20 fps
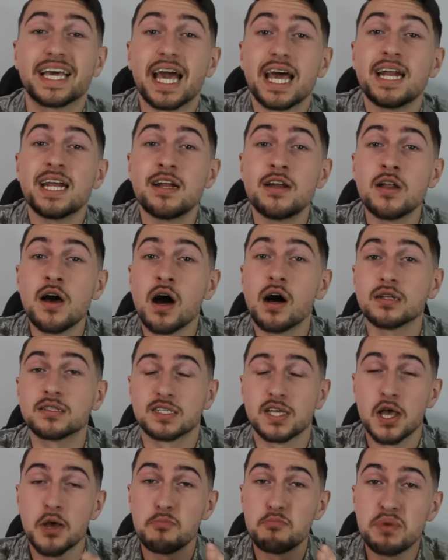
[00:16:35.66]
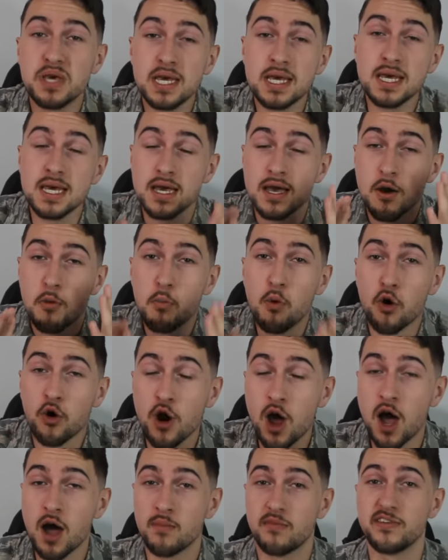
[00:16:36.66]
Can it not be
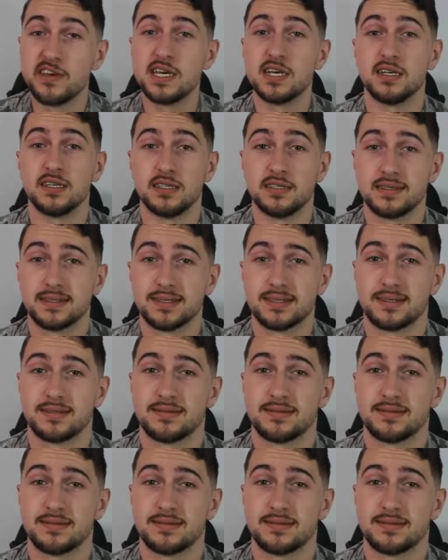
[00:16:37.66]
more obvious?